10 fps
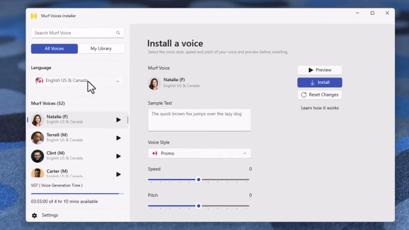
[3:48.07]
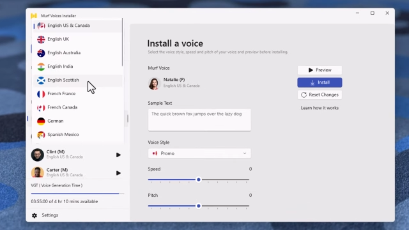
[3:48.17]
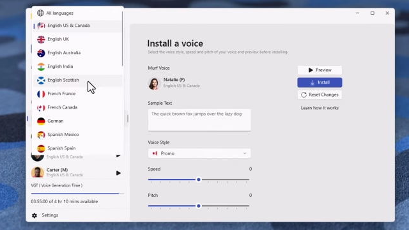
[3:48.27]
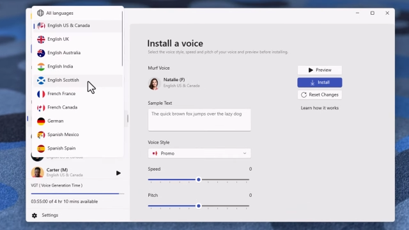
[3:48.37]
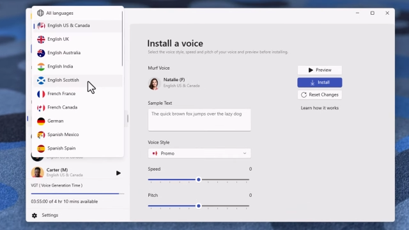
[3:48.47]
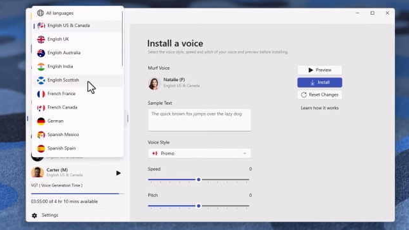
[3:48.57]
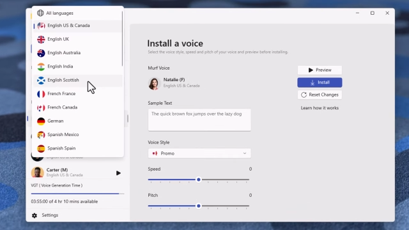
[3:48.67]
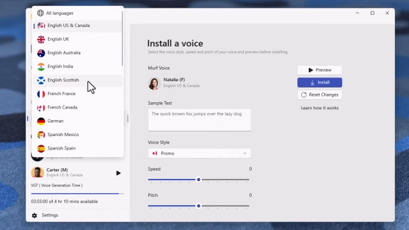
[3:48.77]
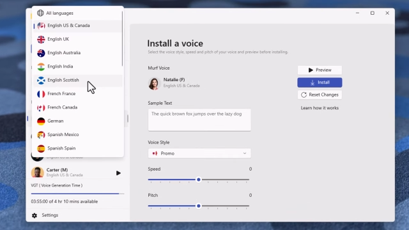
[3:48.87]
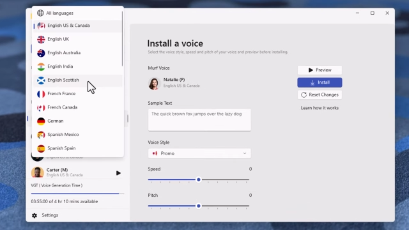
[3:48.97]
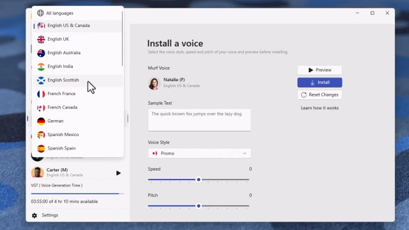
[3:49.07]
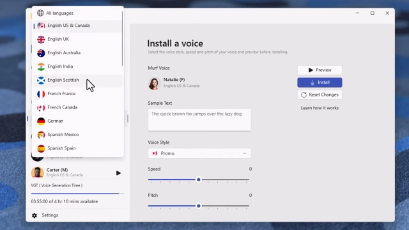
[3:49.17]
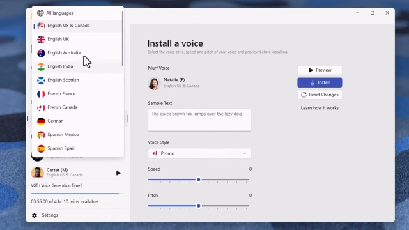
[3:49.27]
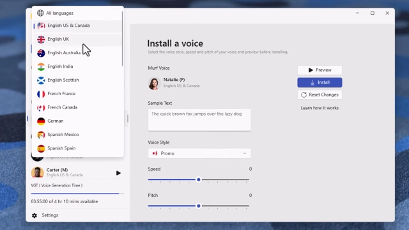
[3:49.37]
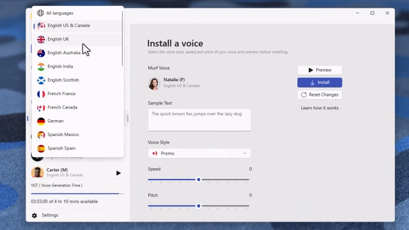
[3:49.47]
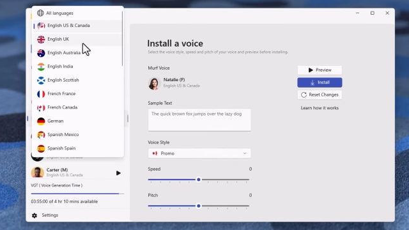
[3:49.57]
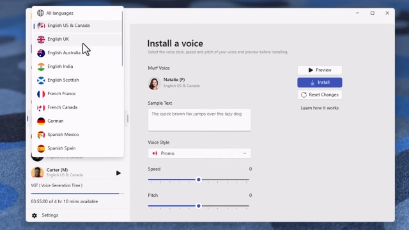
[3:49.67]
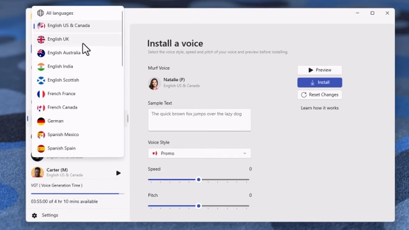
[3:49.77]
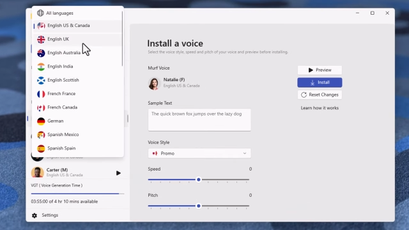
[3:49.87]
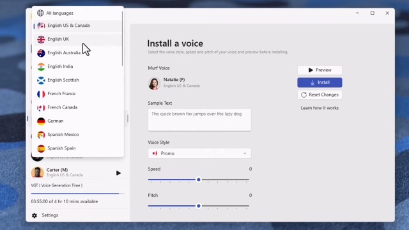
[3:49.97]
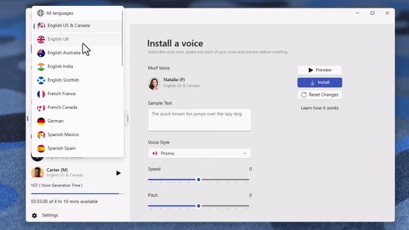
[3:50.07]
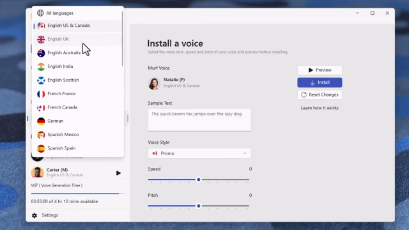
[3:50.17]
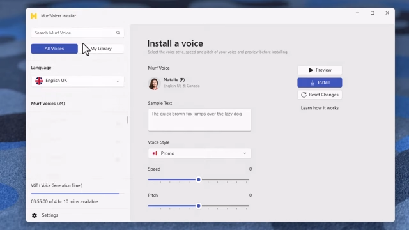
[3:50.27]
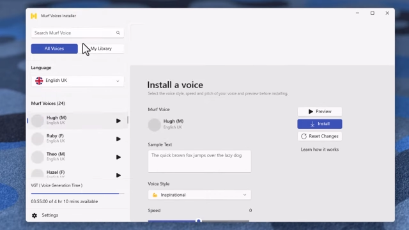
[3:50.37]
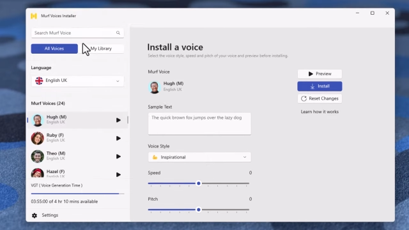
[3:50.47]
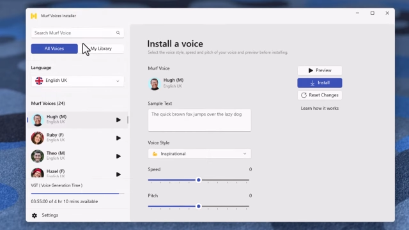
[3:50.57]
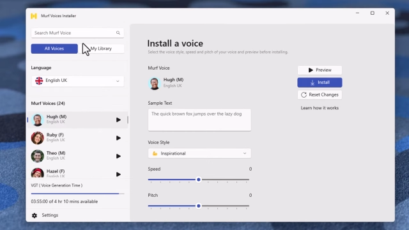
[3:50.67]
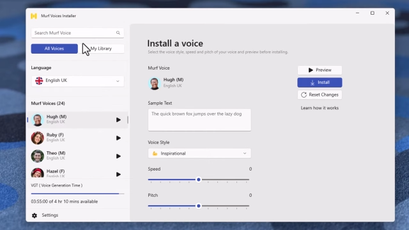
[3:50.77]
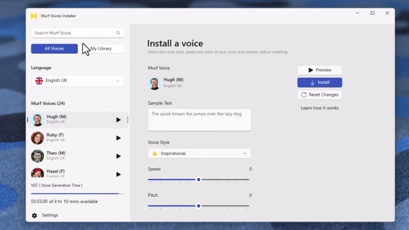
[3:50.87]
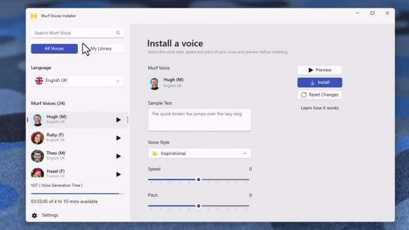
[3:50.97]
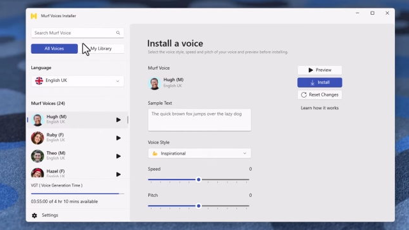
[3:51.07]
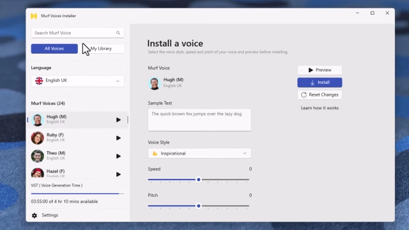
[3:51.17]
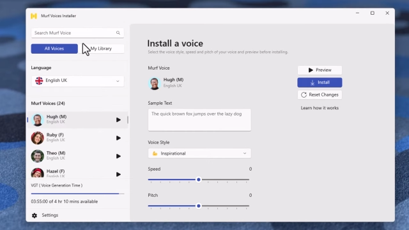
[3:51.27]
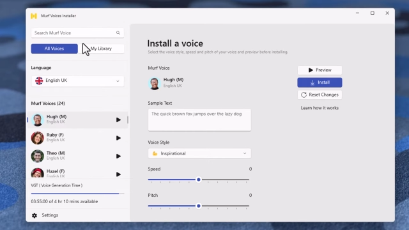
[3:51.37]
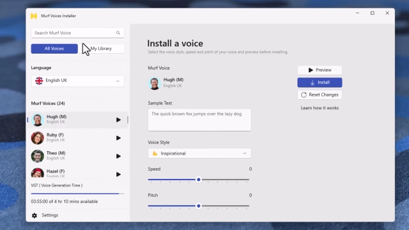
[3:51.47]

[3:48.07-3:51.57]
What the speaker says: No face is visible, so there are no lips to read.